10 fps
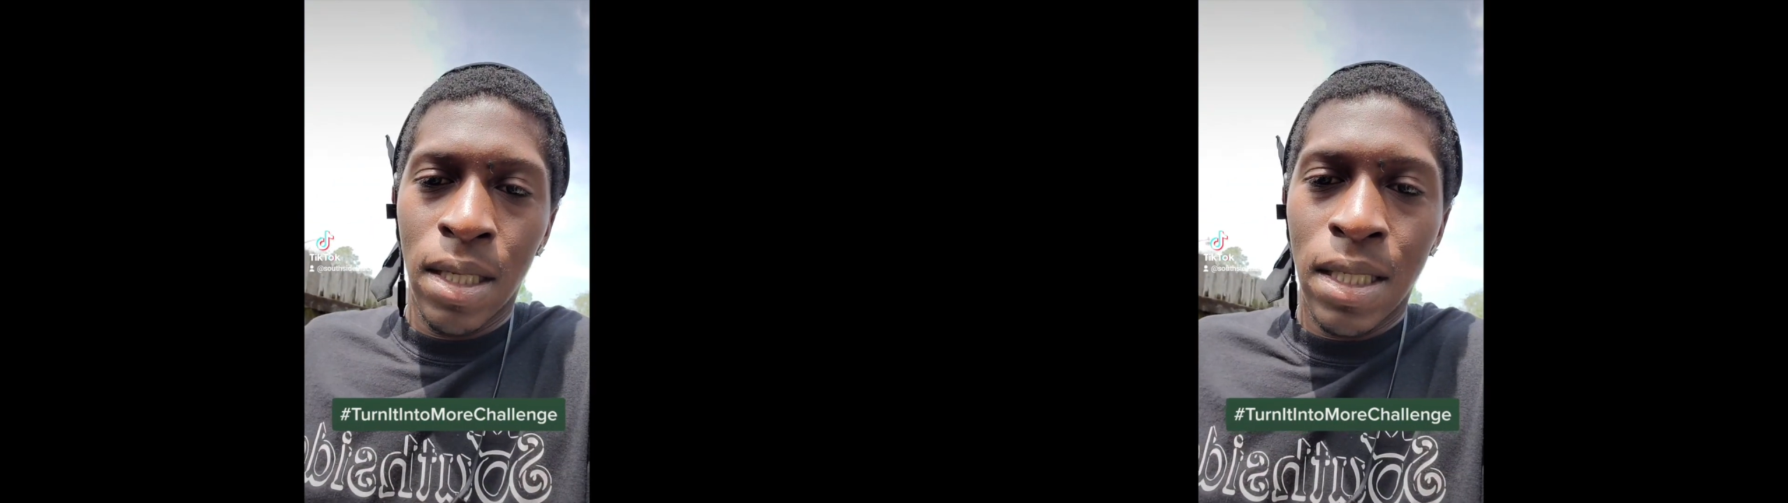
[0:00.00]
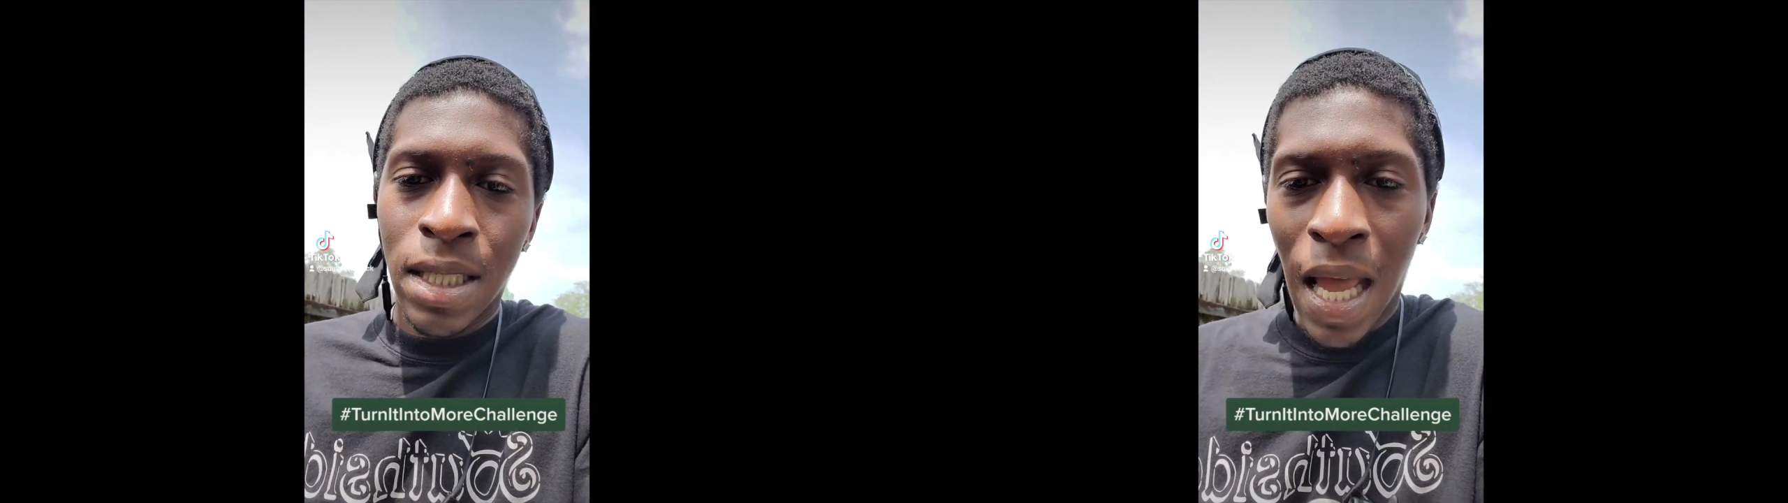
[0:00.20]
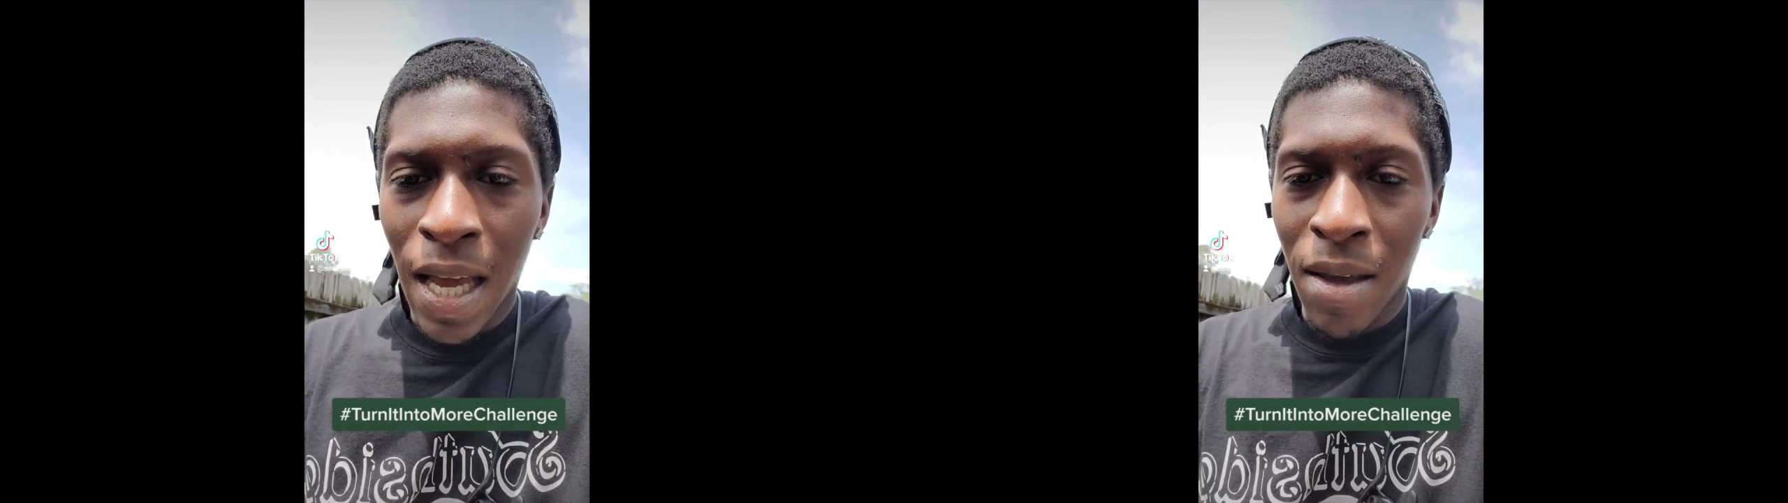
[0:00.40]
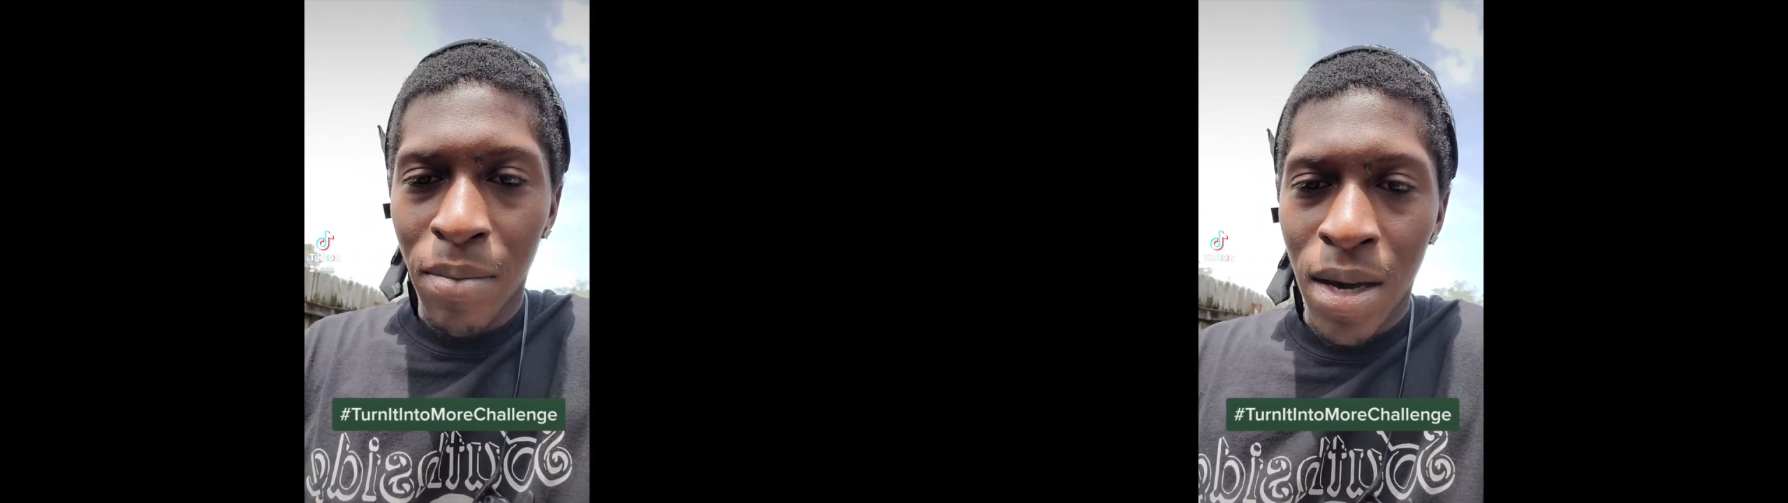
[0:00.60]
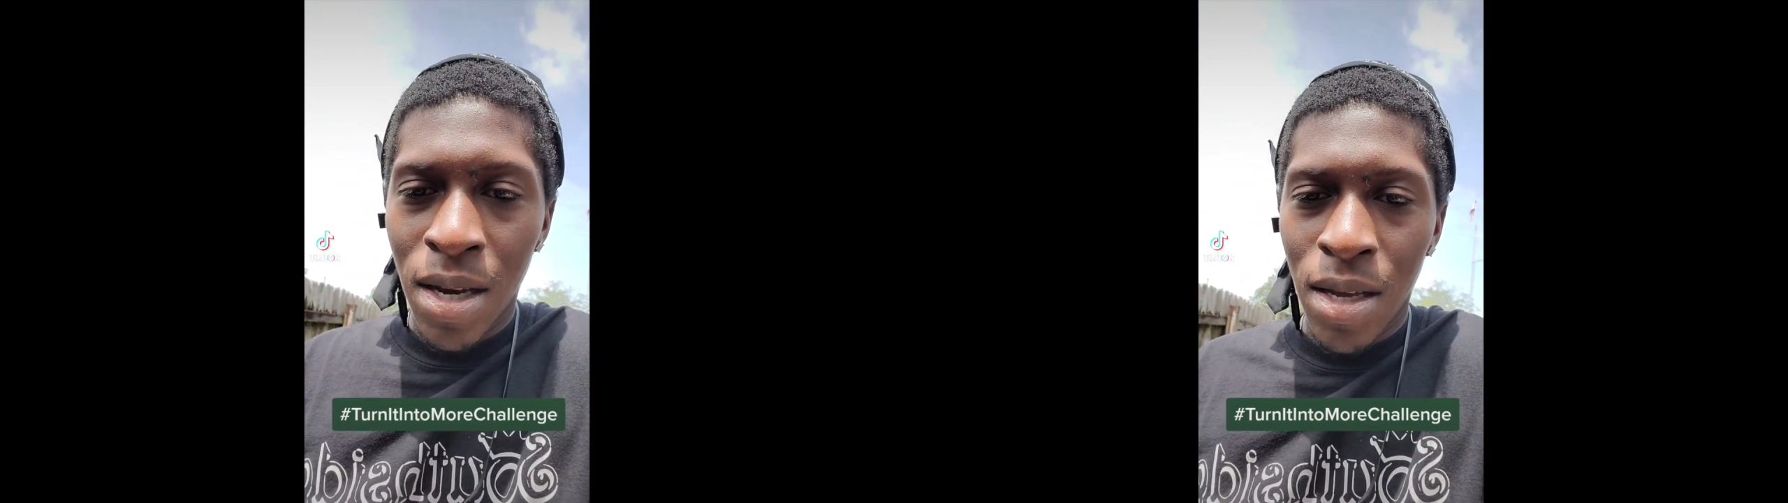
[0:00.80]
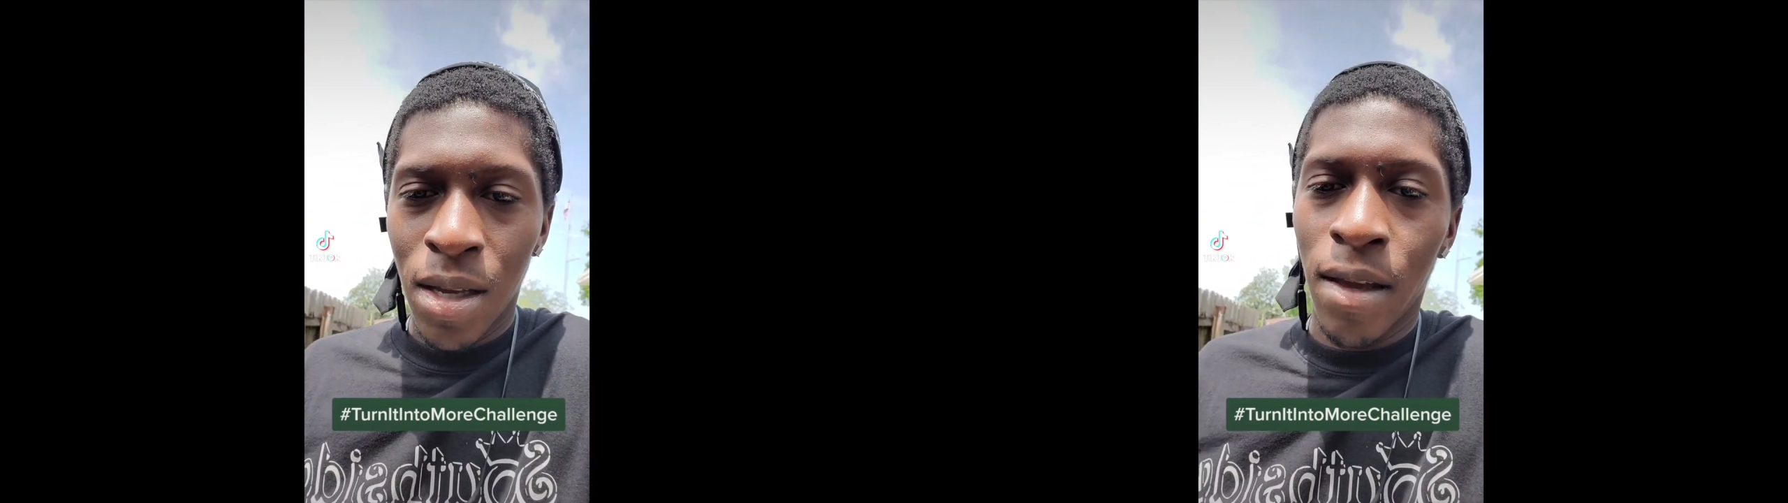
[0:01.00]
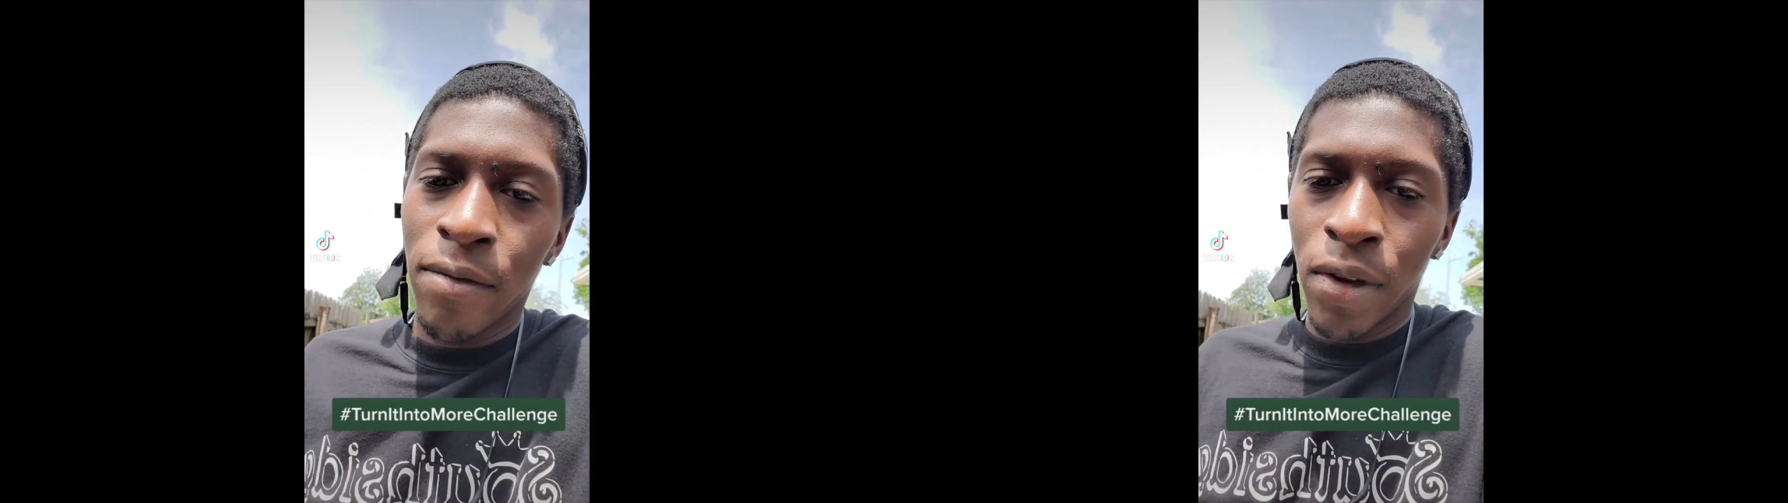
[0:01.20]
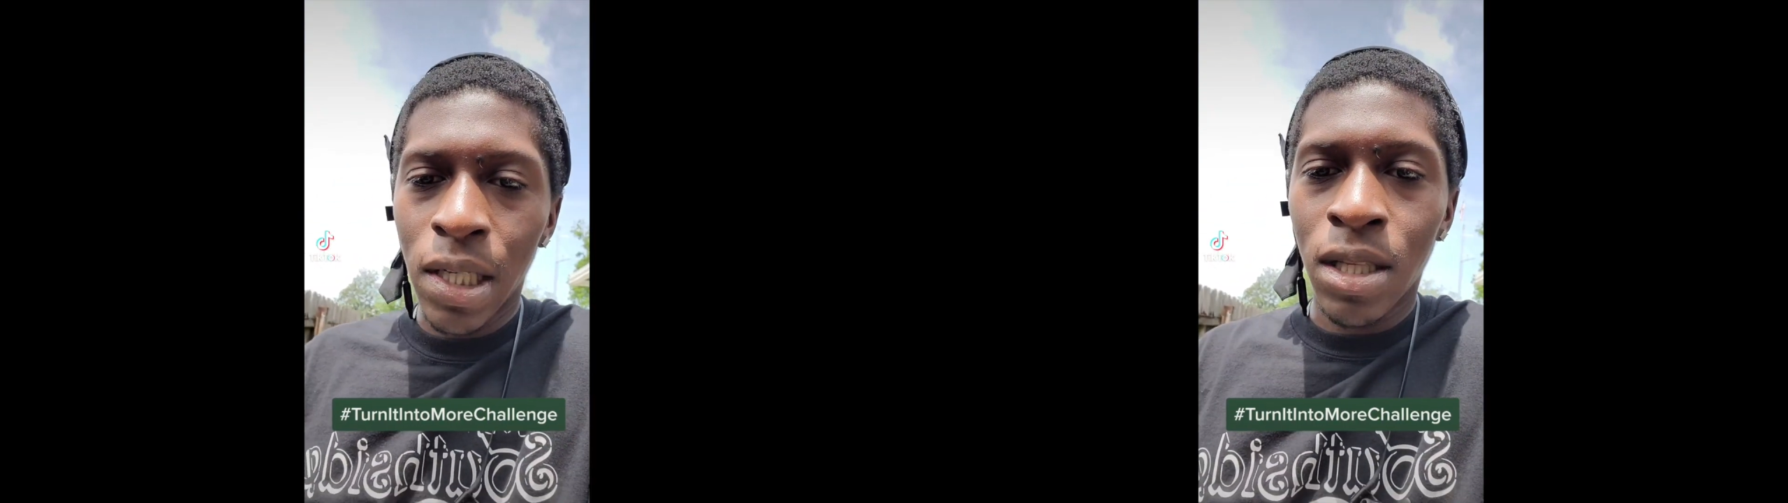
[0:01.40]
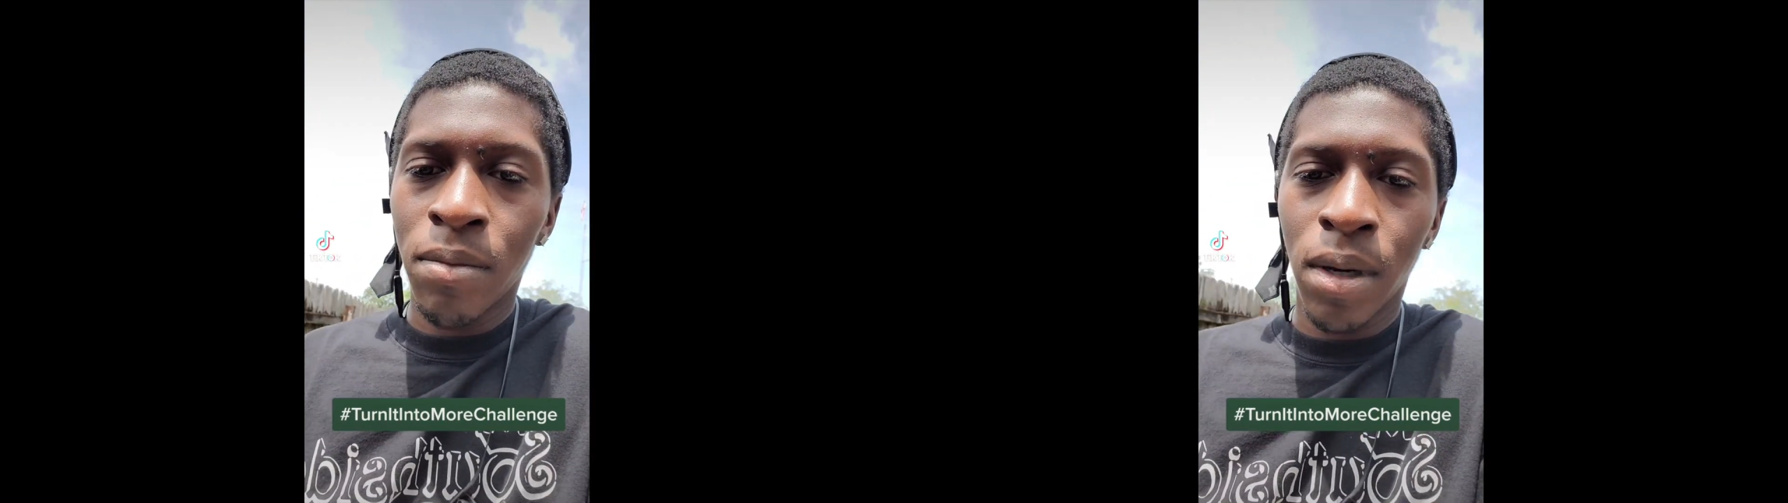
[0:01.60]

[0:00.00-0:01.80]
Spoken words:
stacking money, investing